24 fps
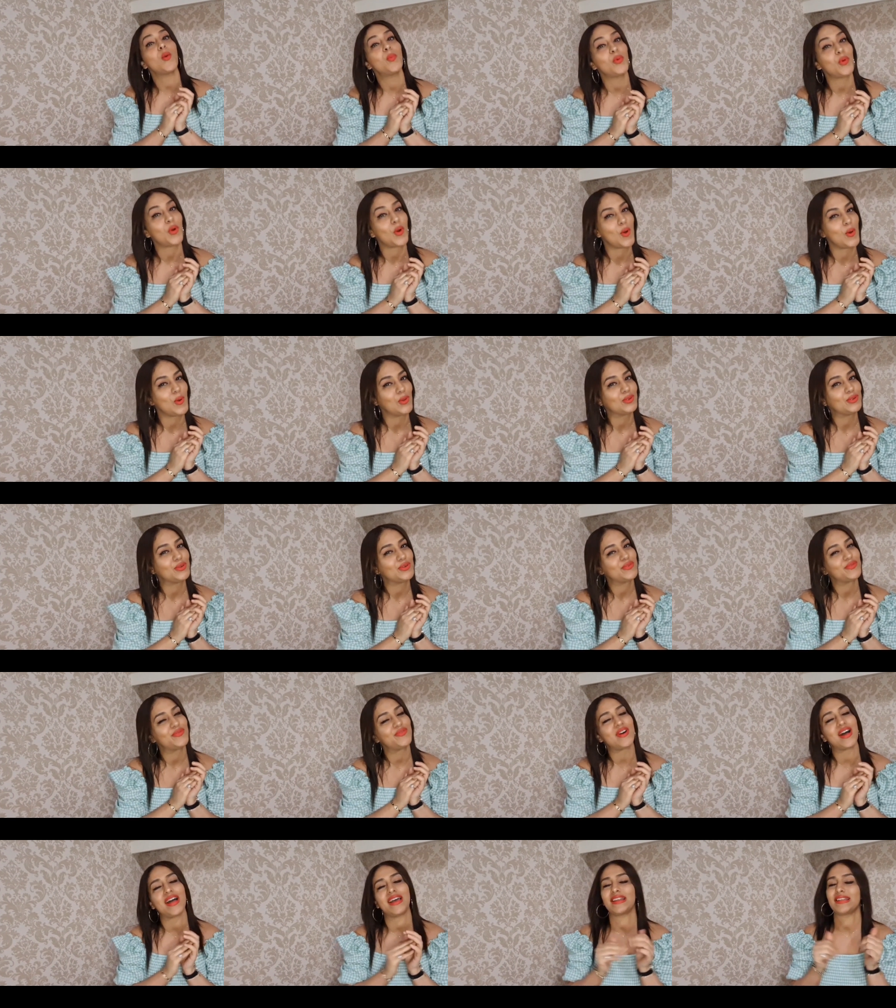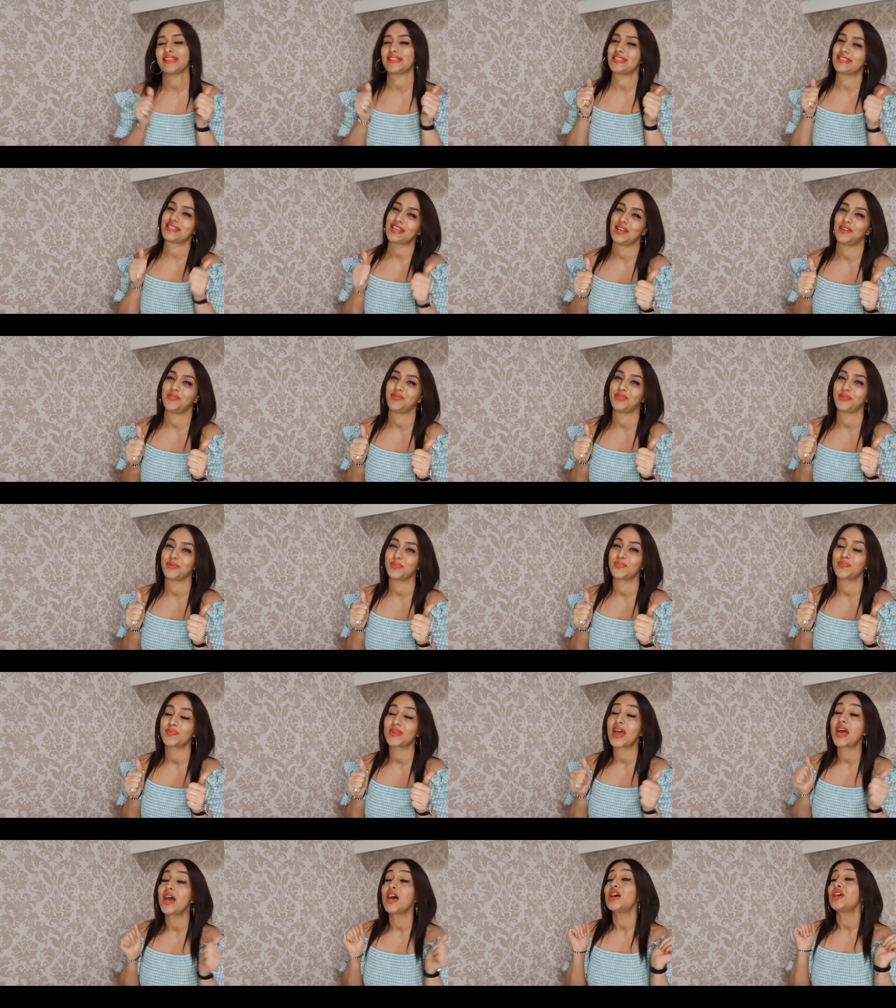I hope you're all doing fine and safe.
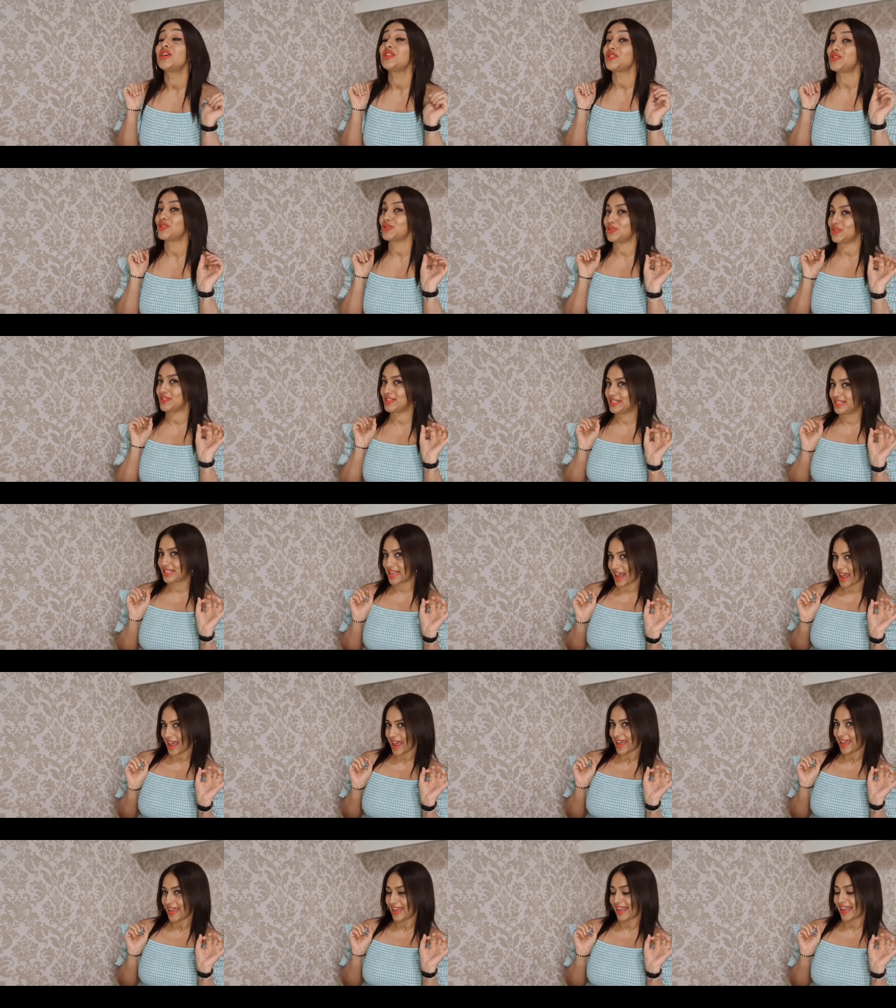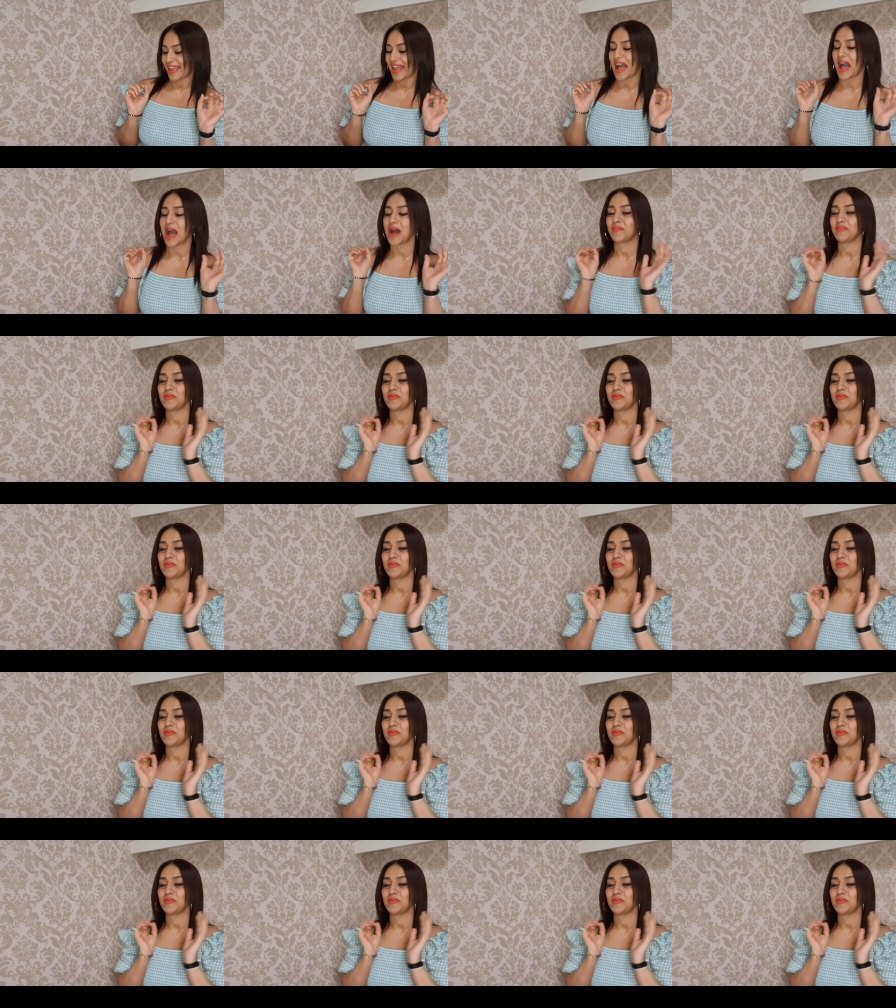Today,